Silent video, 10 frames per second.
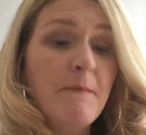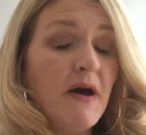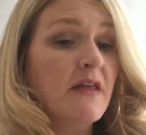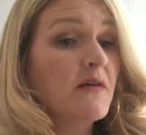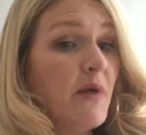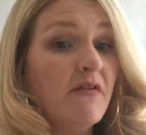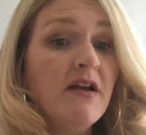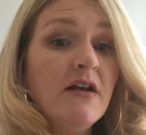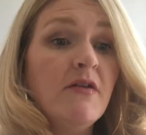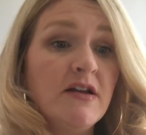But the
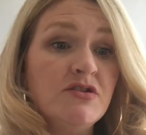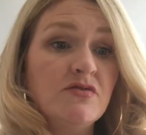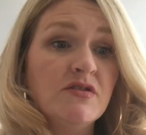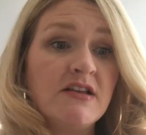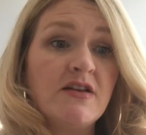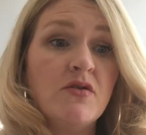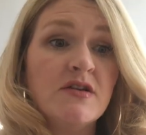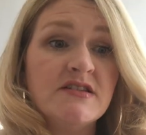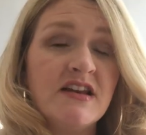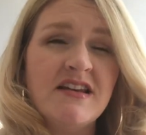Byredo I do because I
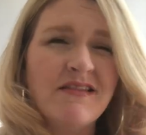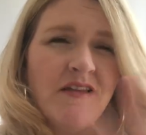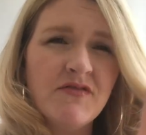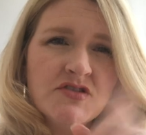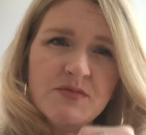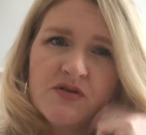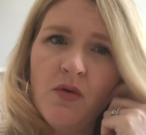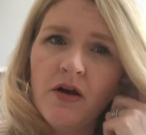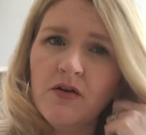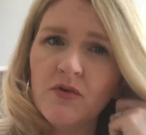noticed I didn't love the gypsy water,